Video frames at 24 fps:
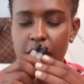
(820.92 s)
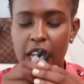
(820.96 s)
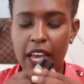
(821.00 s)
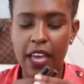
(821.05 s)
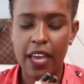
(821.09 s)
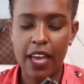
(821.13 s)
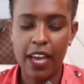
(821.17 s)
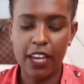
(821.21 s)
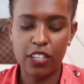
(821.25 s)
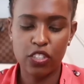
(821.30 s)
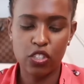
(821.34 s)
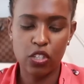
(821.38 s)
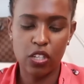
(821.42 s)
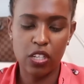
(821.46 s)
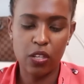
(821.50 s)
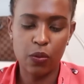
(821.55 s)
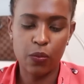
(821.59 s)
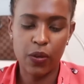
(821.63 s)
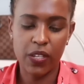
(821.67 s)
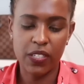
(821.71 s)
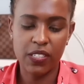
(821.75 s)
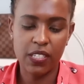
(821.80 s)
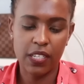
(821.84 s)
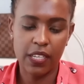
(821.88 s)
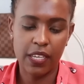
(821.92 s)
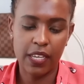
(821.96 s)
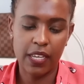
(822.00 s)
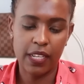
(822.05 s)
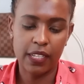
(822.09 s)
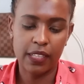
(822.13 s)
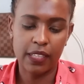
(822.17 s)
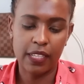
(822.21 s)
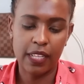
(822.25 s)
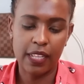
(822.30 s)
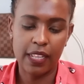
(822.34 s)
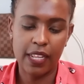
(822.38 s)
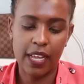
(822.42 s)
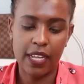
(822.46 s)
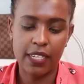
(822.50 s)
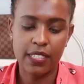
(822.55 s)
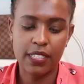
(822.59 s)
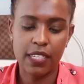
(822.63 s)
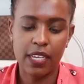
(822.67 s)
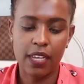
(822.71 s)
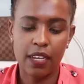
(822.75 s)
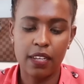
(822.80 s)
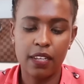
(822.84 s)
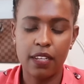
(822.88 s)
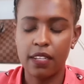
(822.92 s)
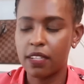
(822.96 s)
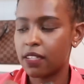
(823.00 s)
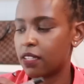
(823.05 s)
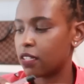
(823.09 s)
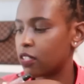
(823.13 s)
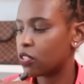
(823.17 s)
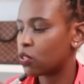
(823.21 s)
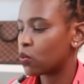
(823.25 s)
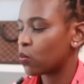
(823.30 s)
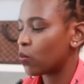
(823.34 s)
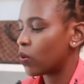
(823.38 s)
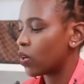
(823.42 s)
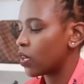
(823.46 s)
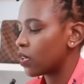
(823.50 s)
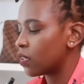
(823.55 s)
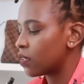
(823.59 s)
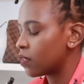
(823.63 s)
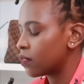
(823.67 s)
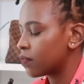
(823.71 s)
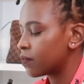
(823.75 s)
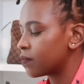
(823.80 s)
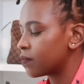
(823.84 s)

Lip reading: I actually want to get the latter, this one.